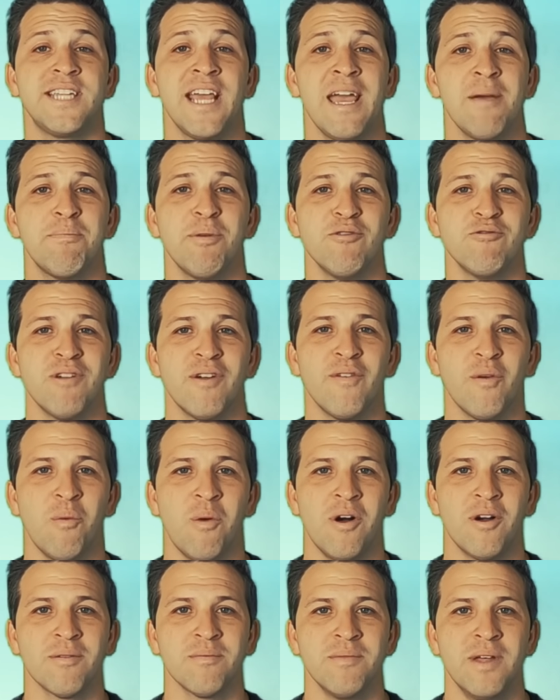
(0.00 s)
Tampa
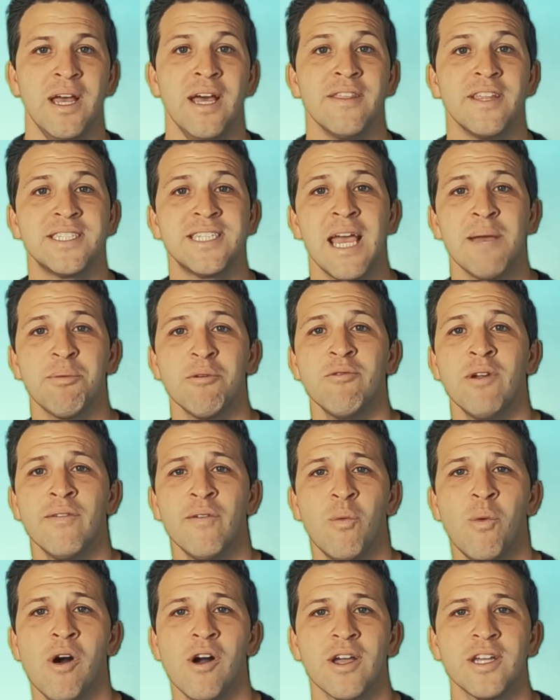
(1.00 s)
Riverwalk. The Tampa
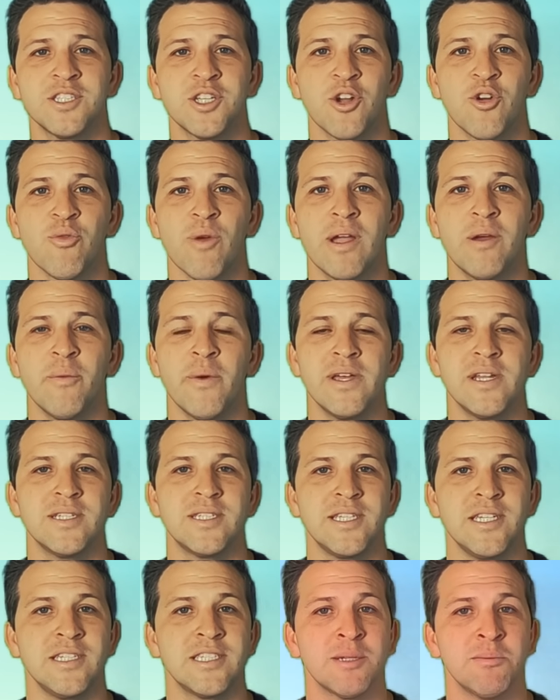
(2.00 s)
Riverwalk is a great way to
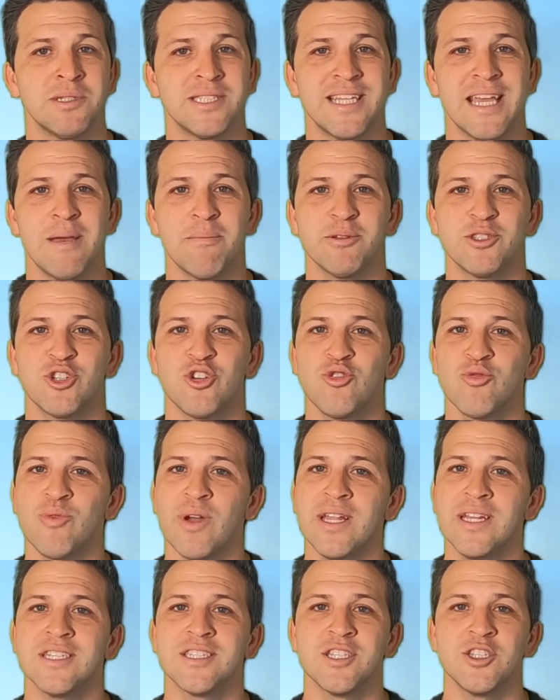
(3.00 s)
see some of Tampa's
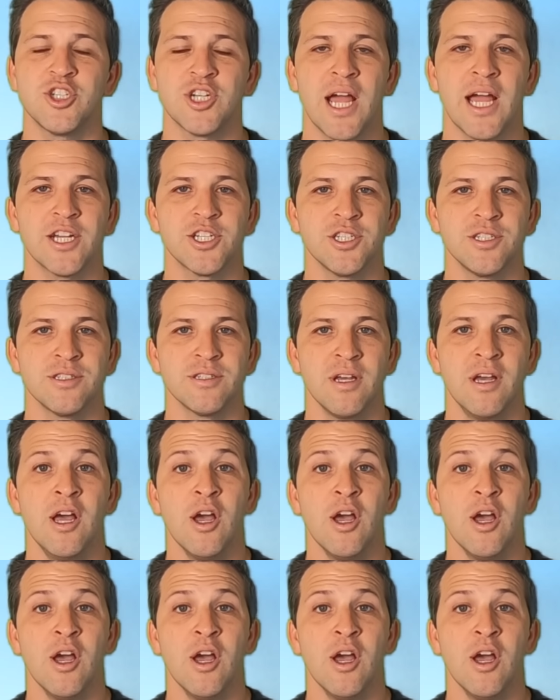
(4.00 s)
greatest attractions.